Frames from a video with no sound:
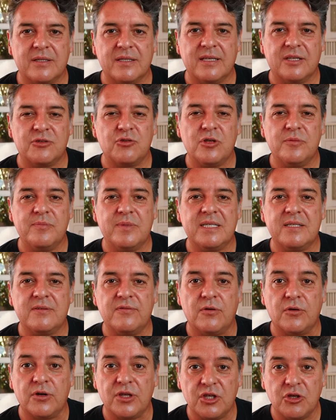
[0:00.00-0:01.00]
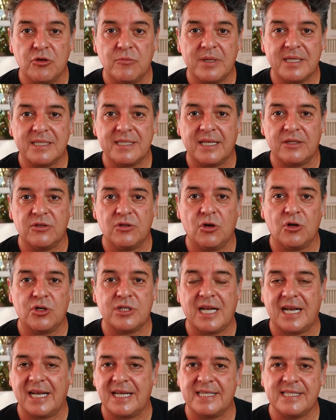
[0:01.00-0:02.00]
The treatments for humans and
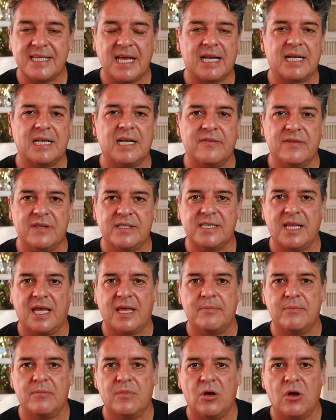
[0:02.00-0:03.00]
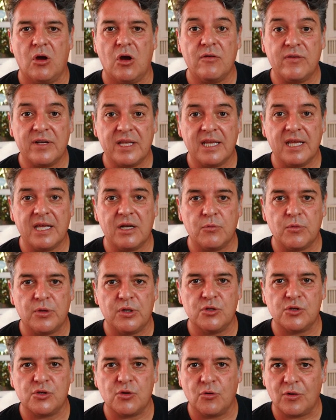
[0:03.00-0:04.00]
dogs are exactly the same. Over here we
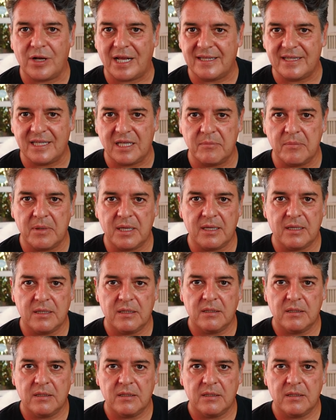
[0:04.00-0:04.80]
use glucantime,